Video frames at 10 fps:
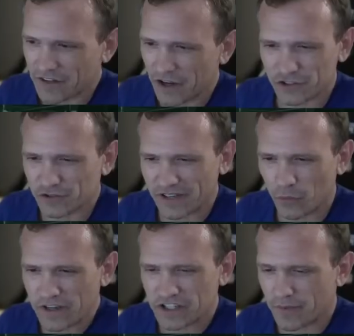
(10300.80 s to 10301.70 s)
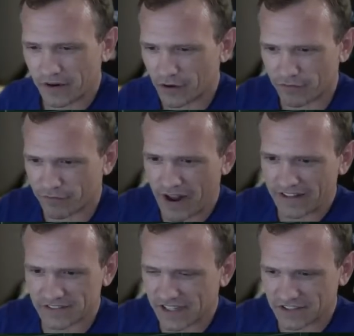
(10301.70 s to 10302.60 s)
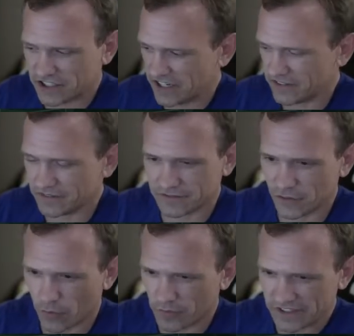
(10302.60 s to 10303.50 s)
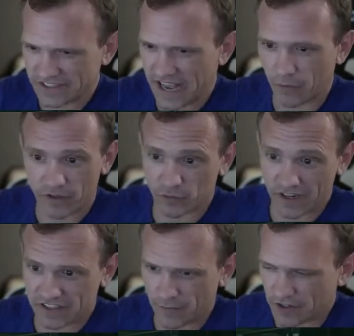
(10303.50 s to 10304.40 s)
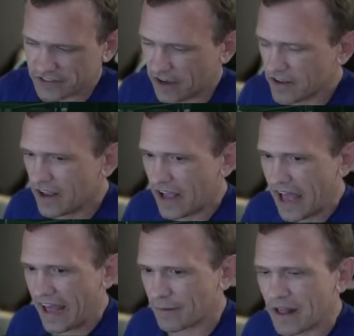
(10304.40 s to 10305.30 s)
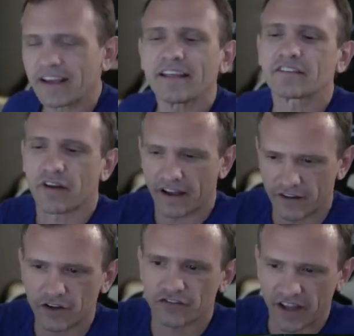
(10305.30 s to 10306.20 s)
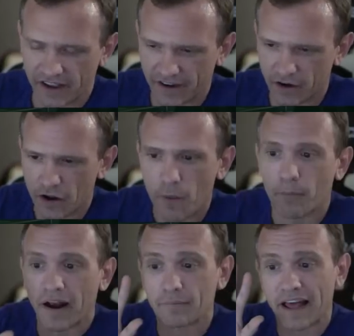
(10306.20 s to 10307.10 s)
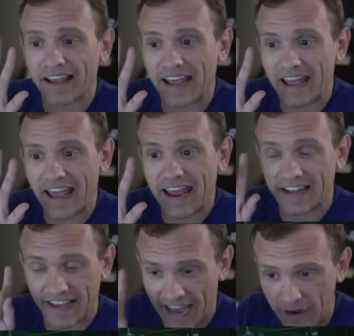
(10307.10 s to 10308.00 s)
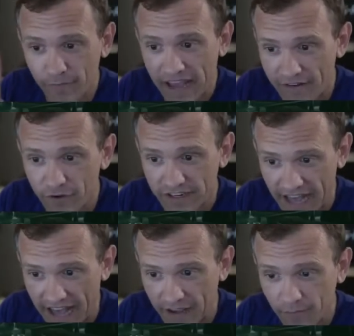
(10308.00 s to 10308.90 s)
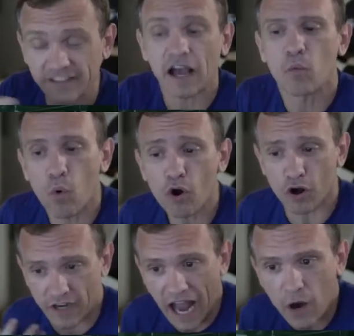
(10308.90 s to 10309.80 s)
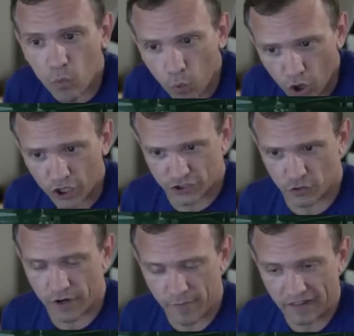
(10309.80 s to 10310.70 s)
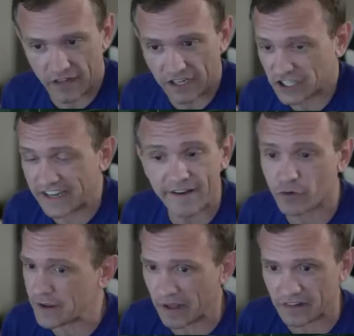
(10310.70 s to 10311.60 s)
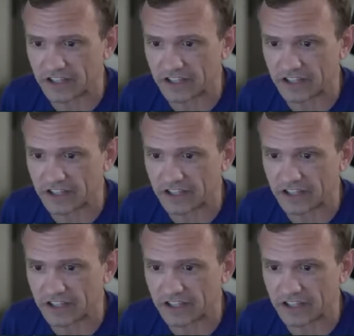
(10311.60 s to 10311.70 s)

She was like witching about her friends that she normally sat with. Why should I have herself? And I'm like, that's fine. You can stay in here. But I'm like, it can't be every day because I work. I work during my lunch. I never eat my lunch.